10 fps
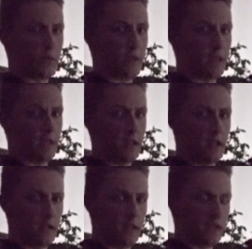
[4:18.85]
fee,
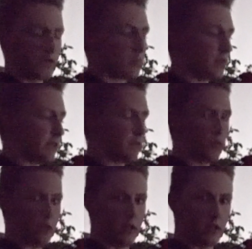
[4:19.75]
it's completely
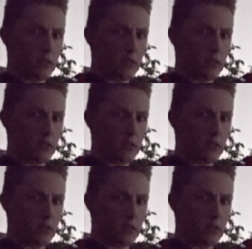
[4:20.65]
free.